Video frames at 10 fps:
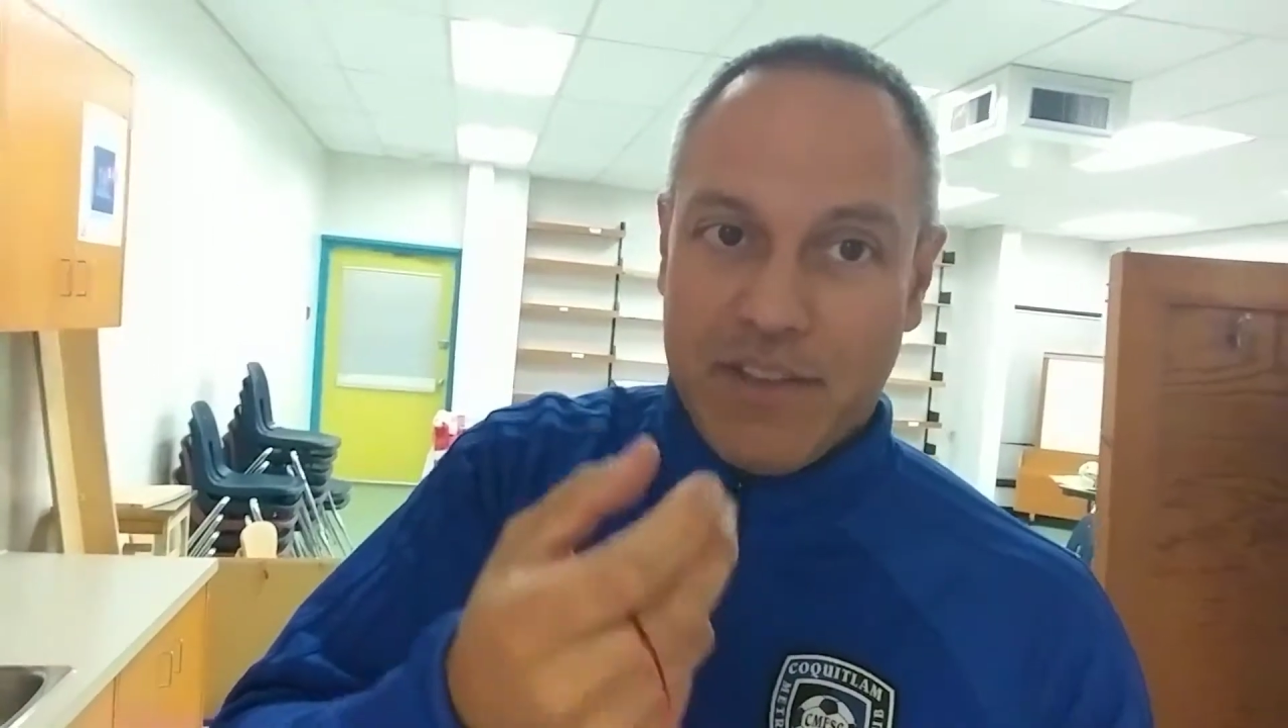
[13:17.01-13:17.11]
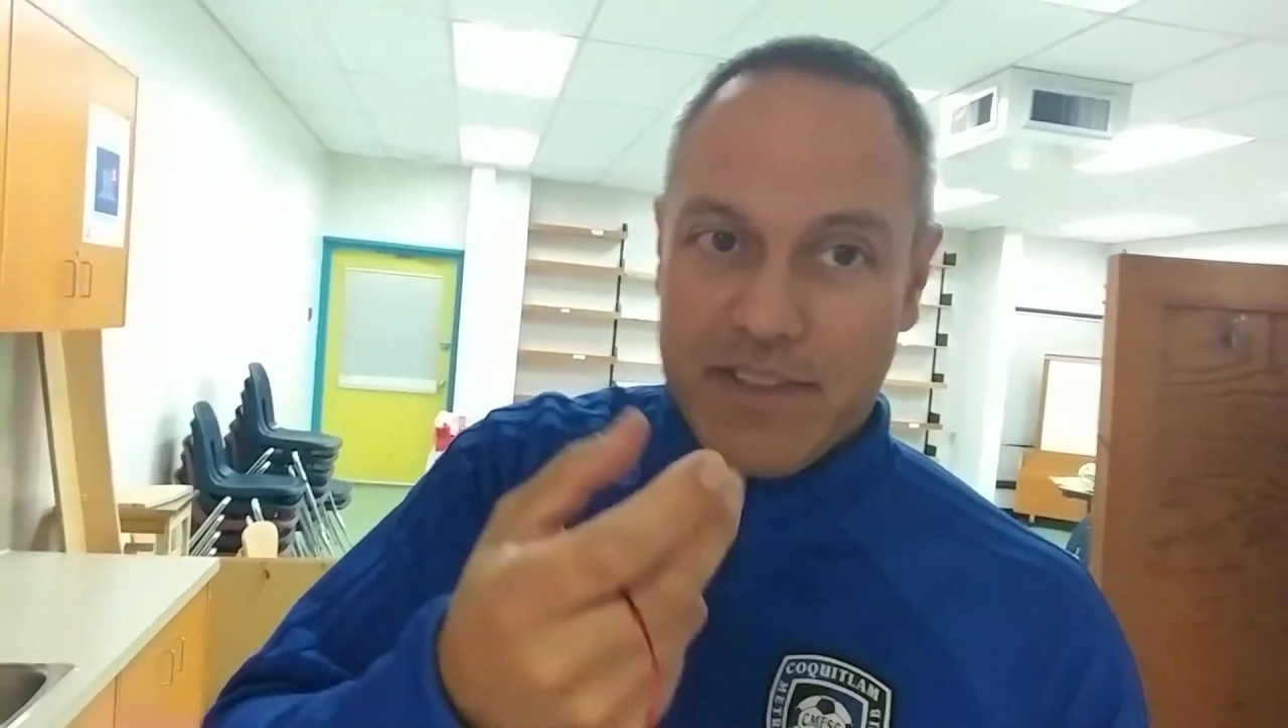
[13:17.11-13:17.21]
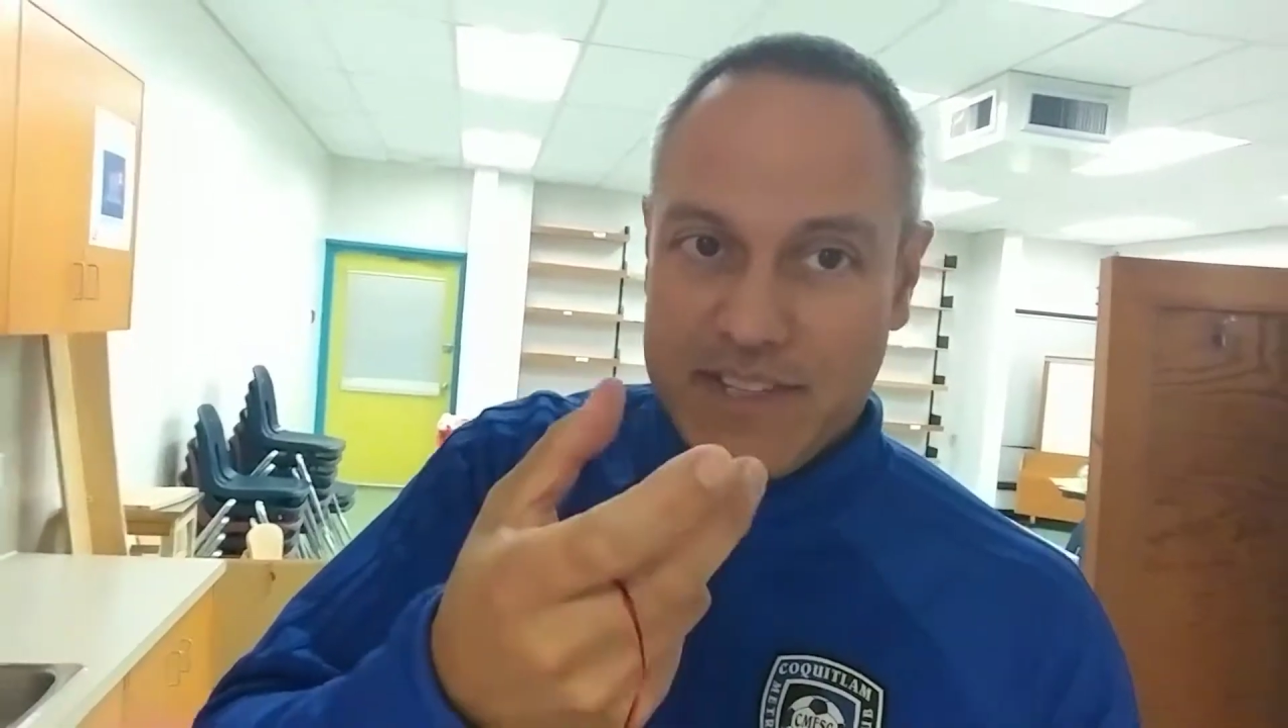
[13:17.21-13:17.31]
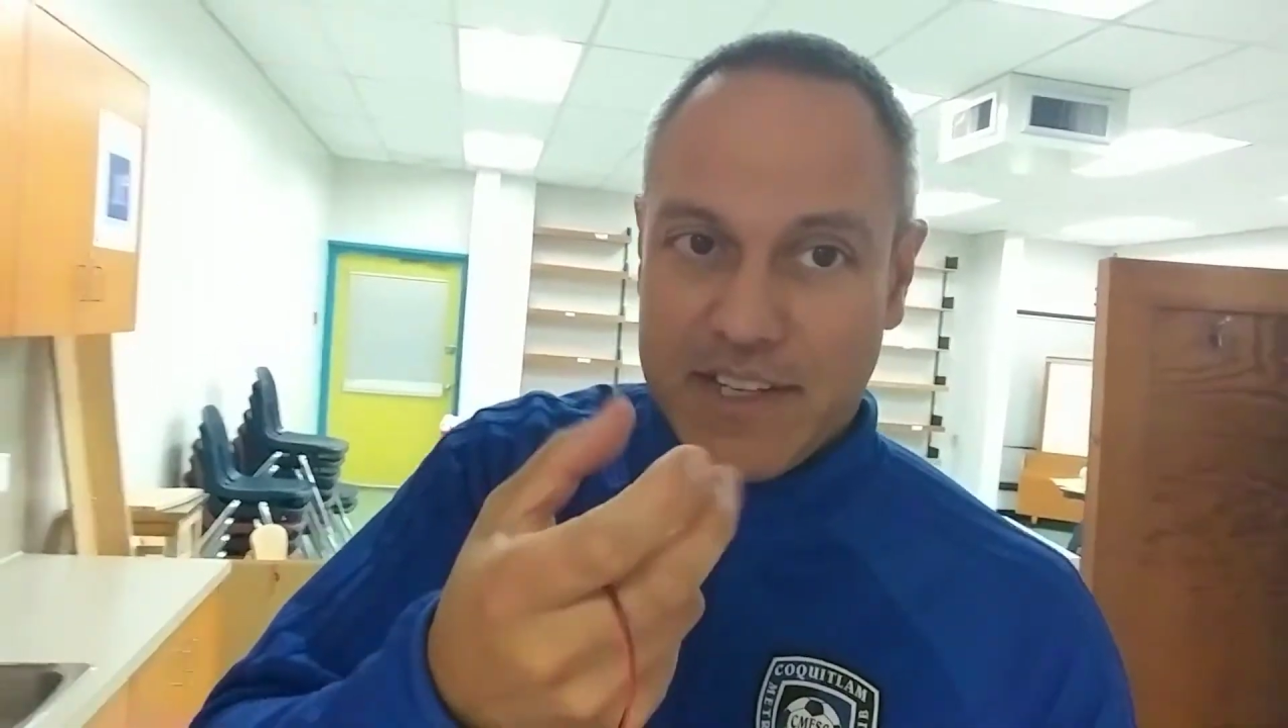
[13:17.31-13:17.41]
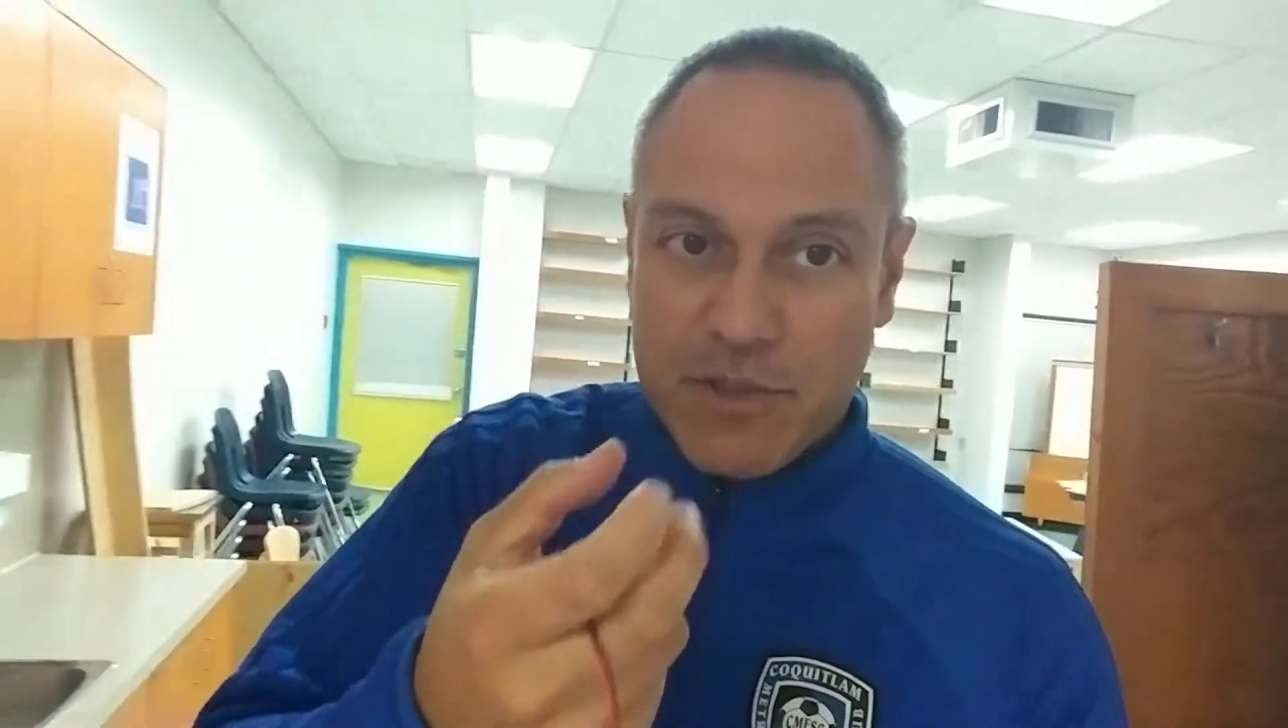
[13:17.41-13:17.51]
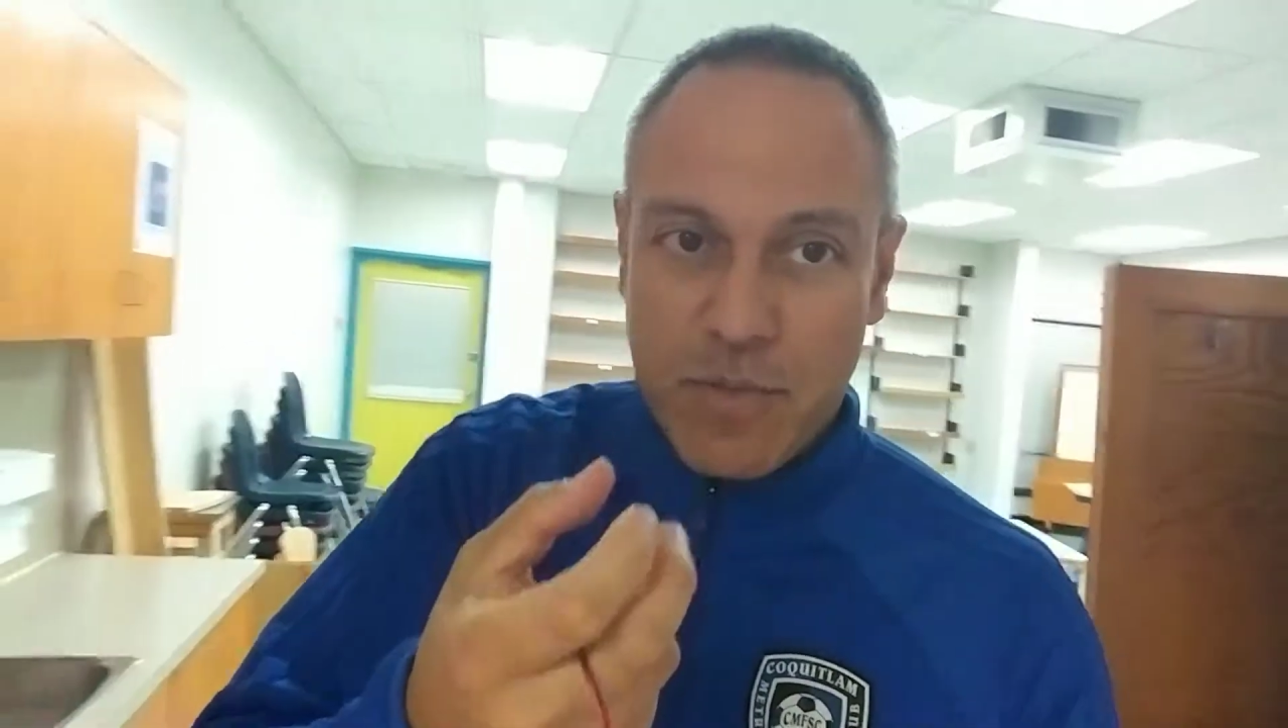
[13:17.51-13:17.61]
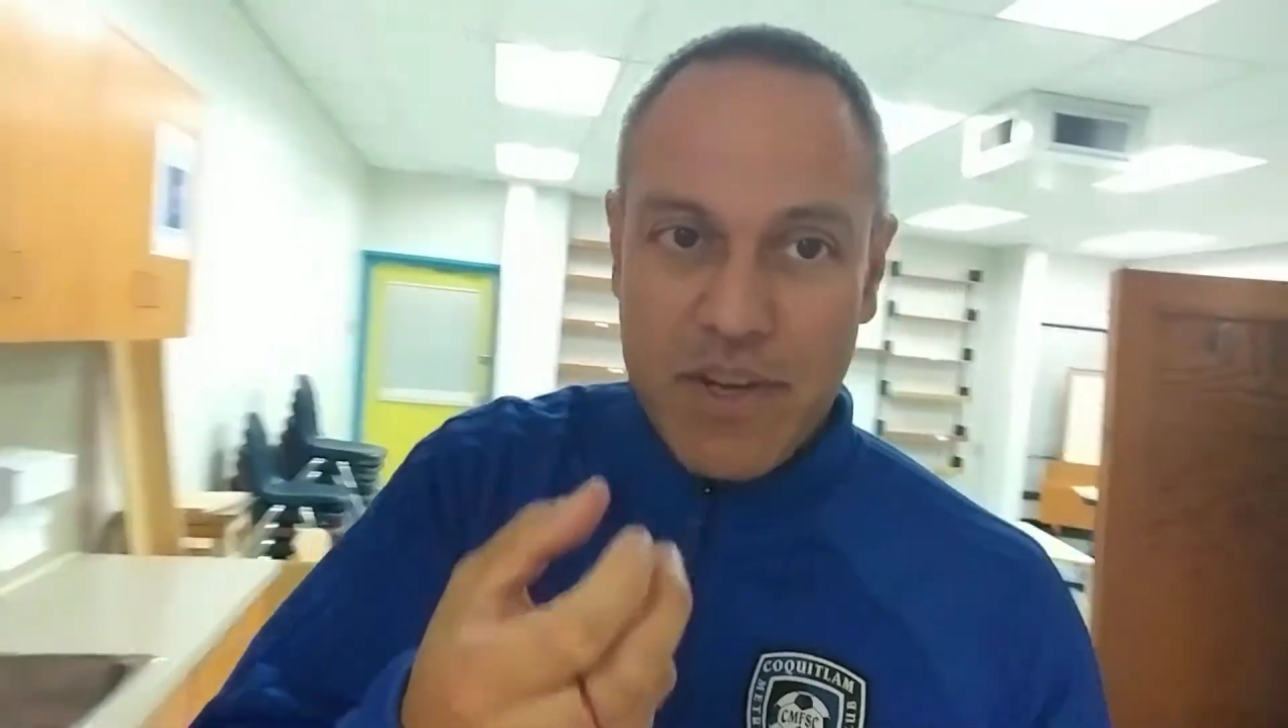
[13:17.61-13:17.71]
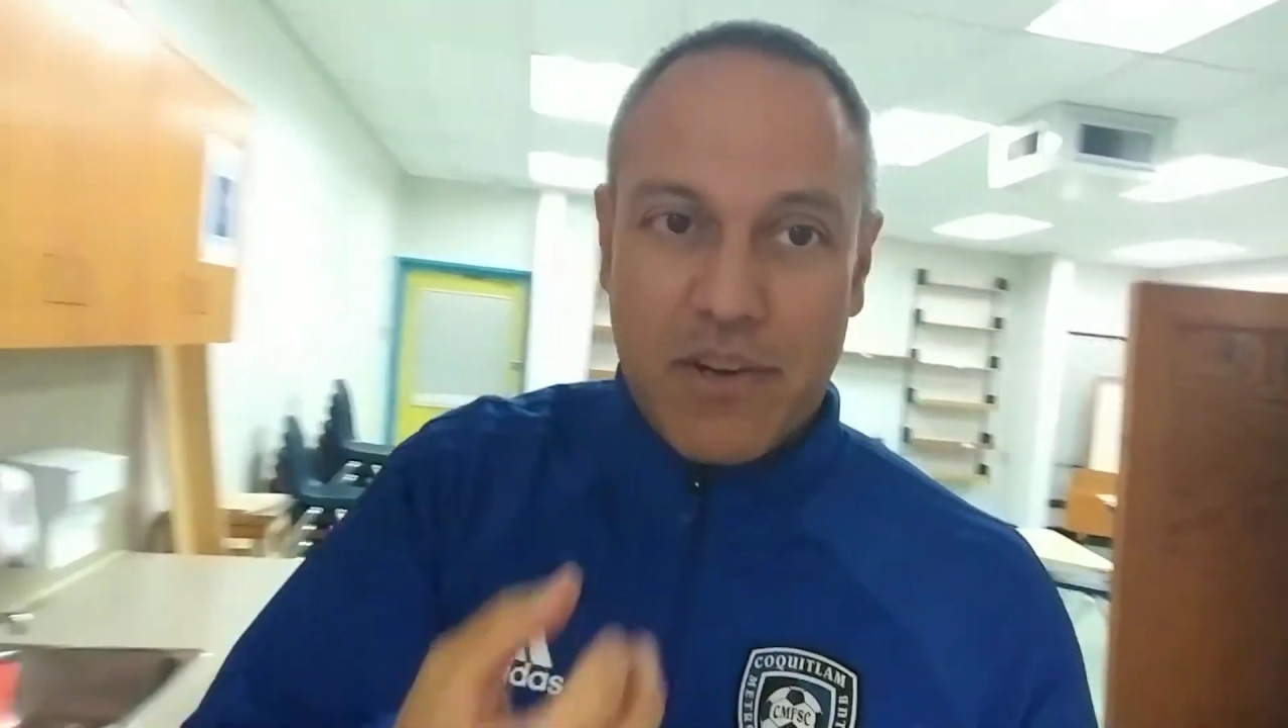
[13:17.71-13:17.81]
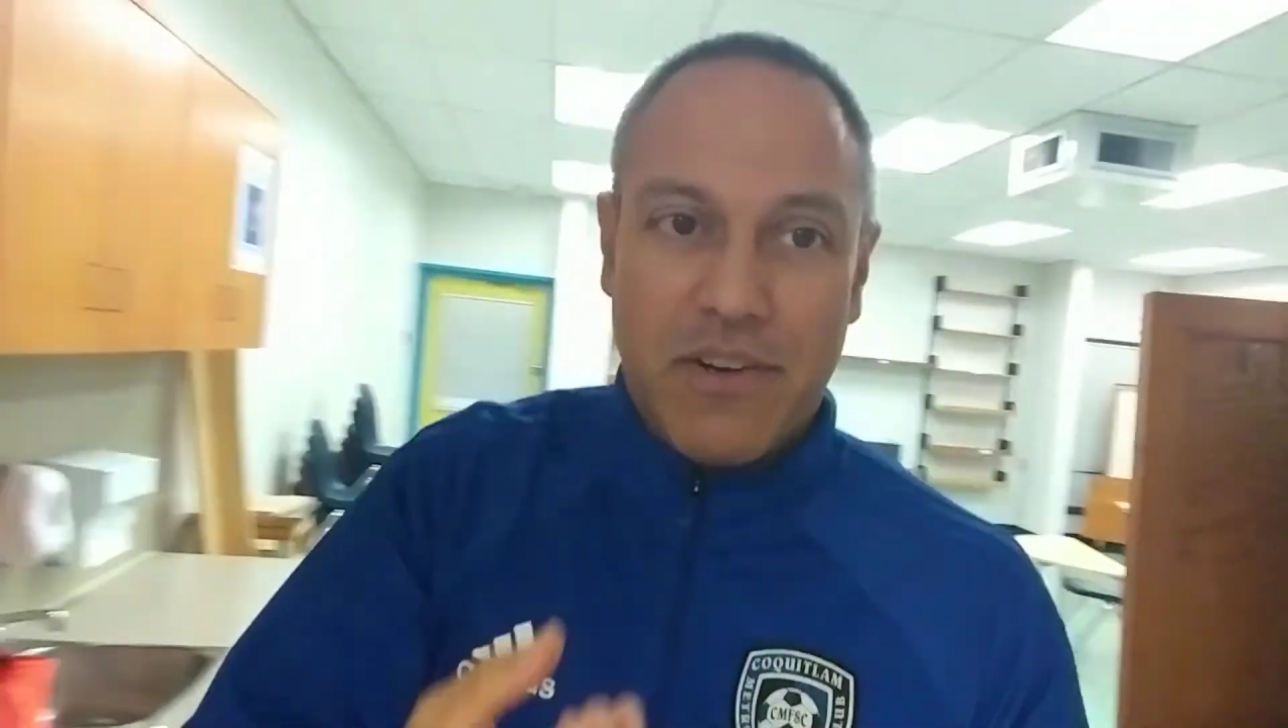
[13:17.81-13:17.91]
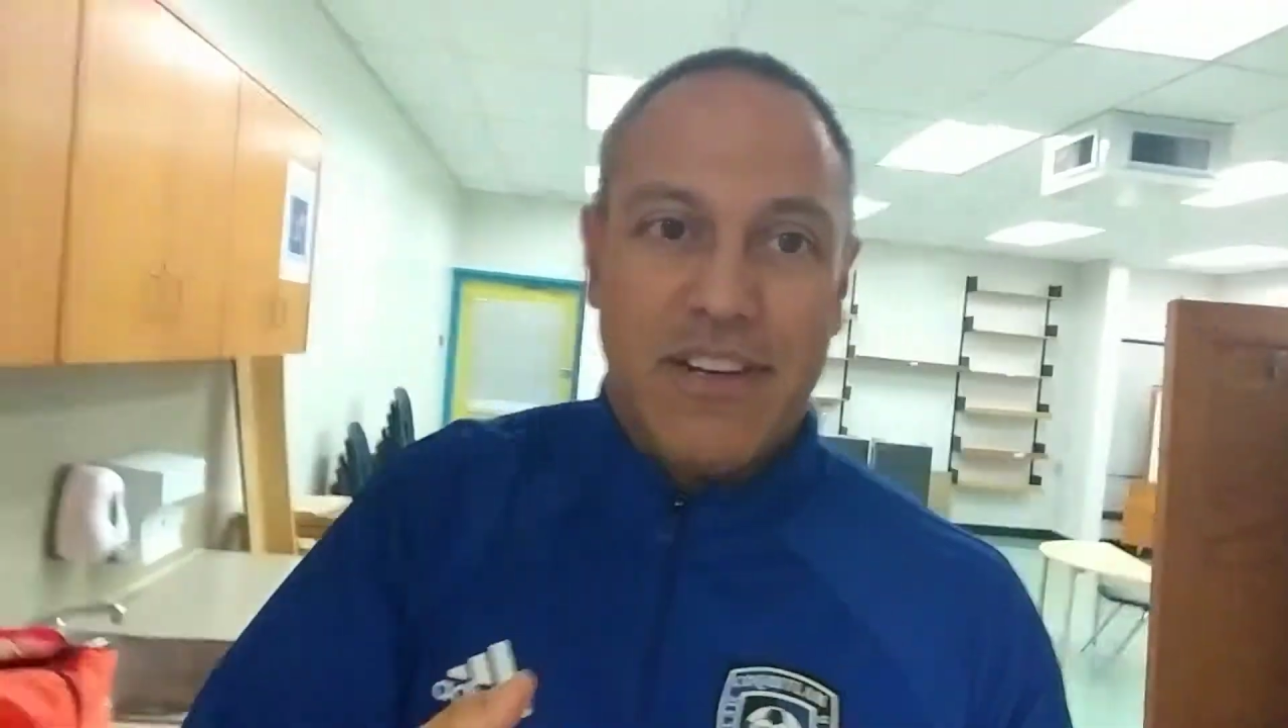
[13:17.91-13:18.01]
the signal's
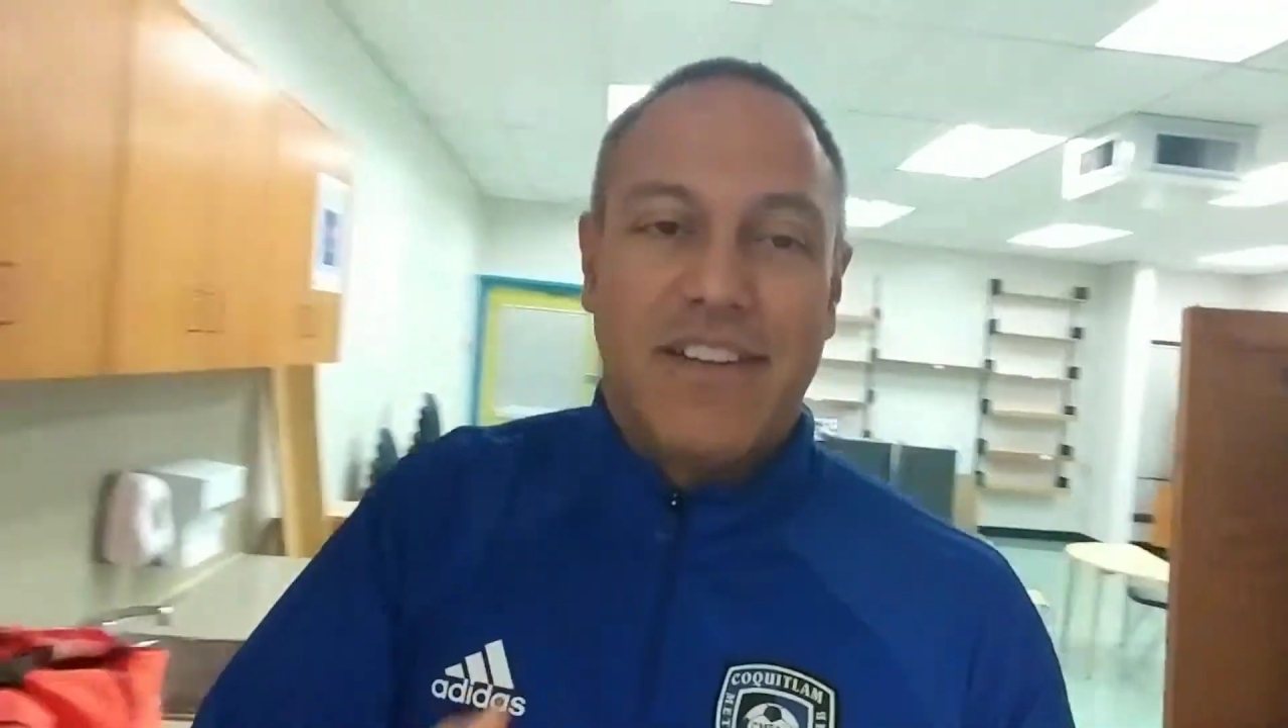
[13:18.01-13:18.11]
weaker.